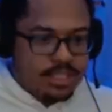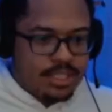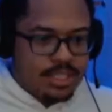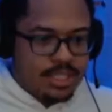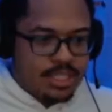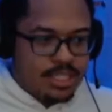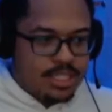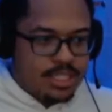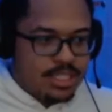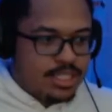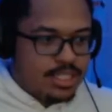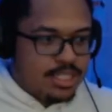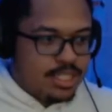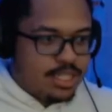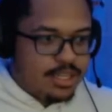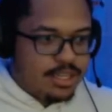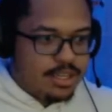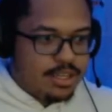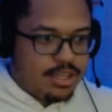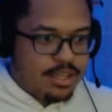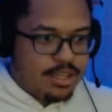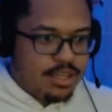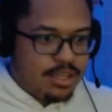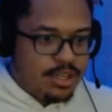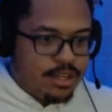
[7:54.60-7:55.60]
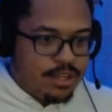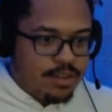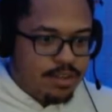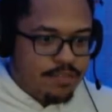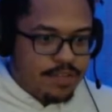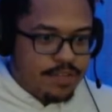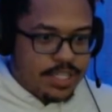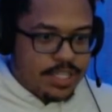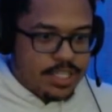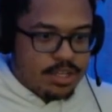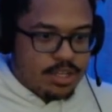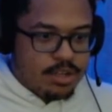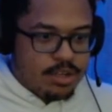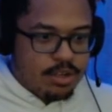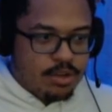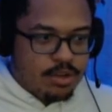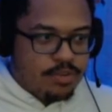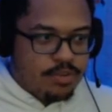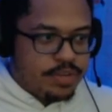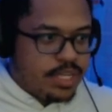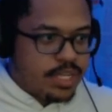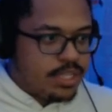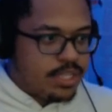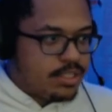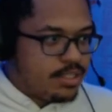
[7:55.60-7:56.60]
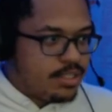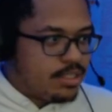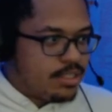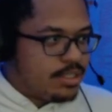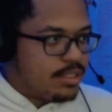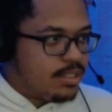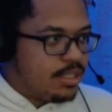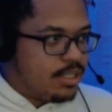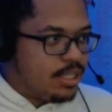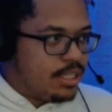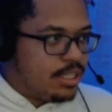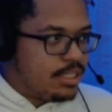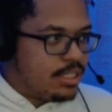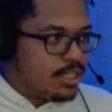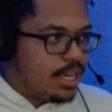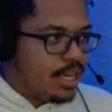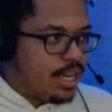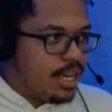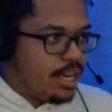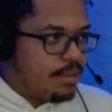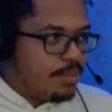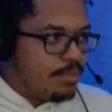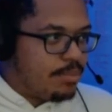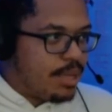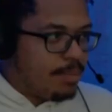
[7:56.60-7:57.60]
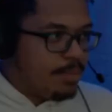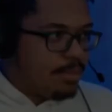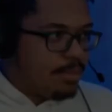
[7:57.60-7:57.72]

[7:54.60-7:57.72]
get to see physical Grizz in this game. That'd